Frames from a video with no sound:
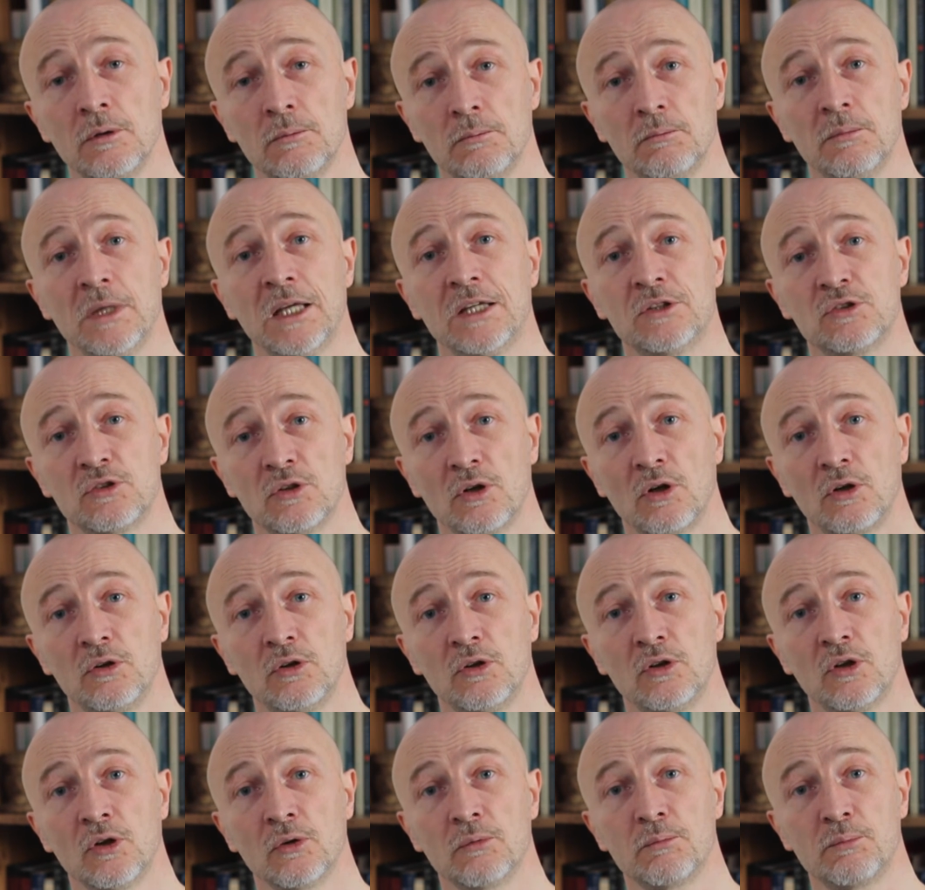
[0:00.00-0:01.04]
make sure
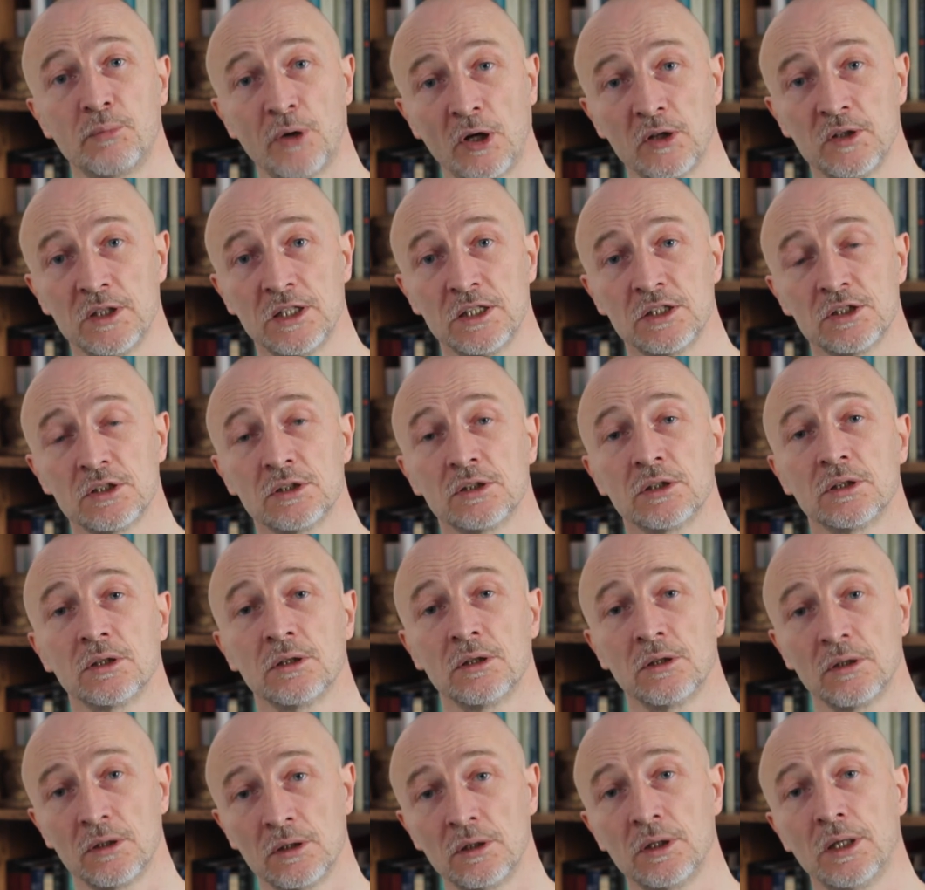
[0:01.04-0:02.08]
you don't punish
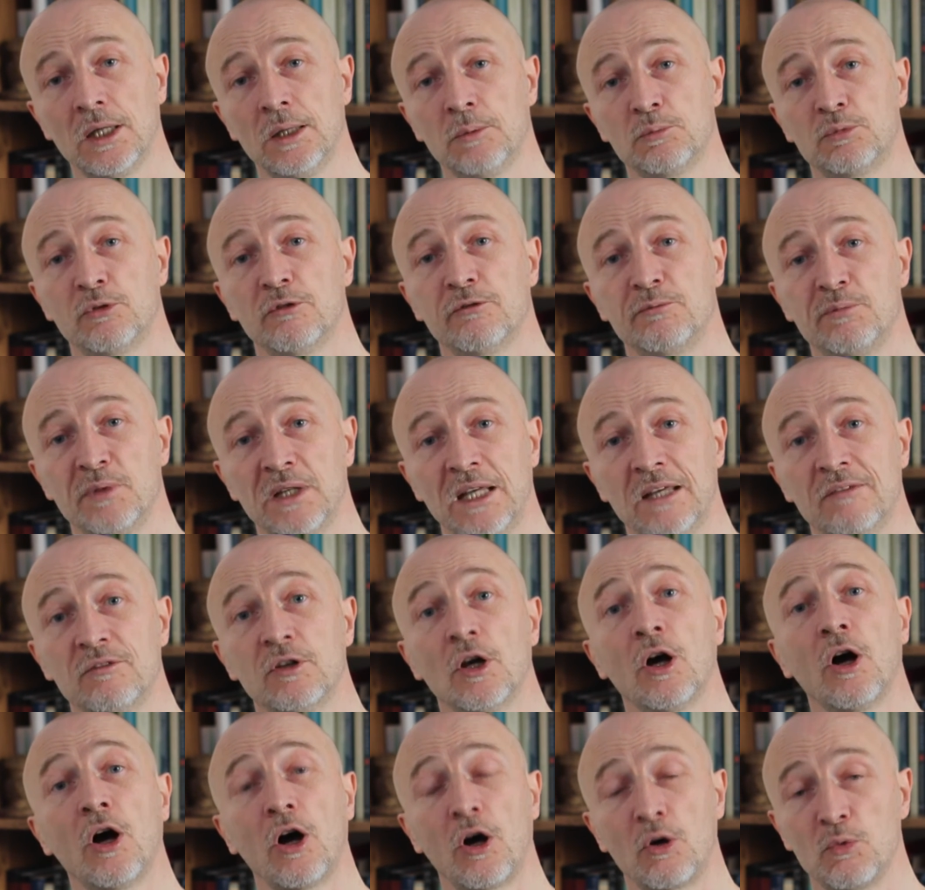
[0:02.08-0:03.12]
improved
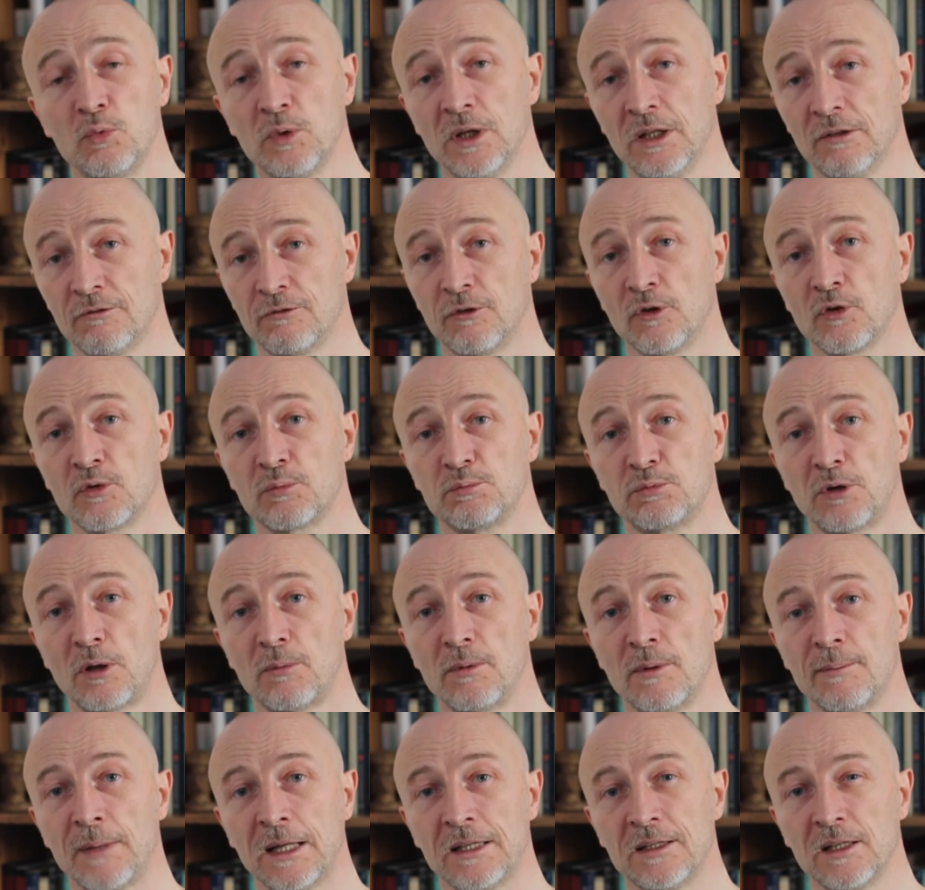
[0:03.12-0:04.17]
behavior or reinforce
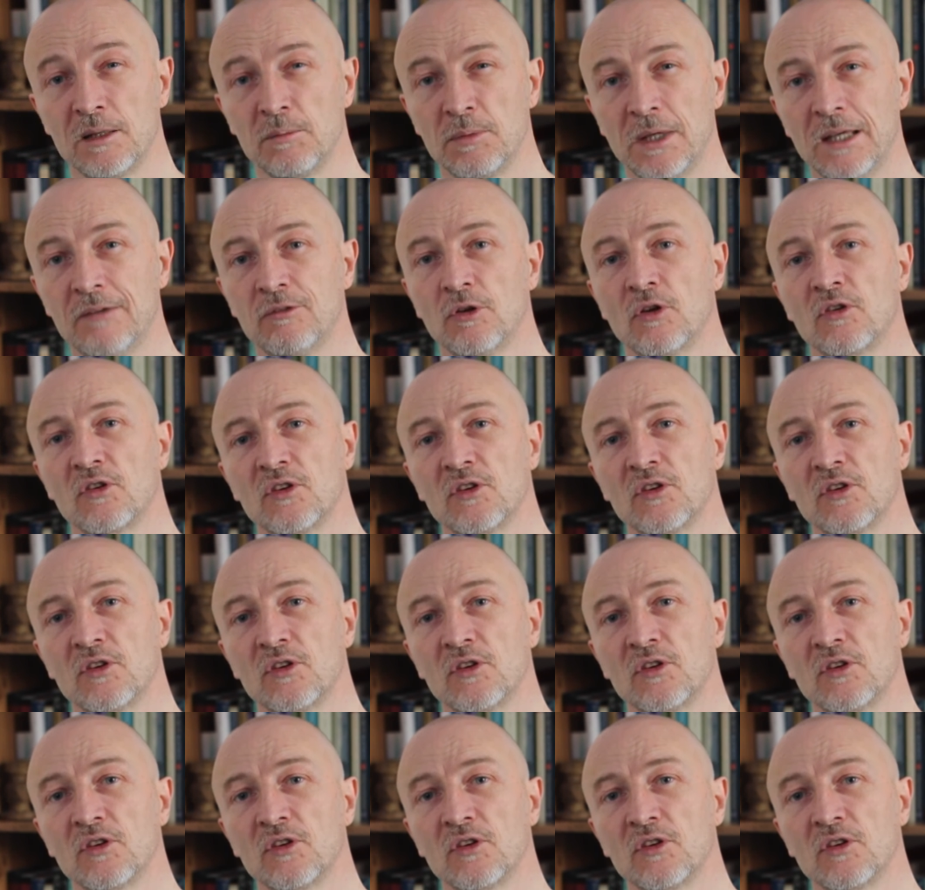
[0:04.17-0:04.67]
problematic behavior.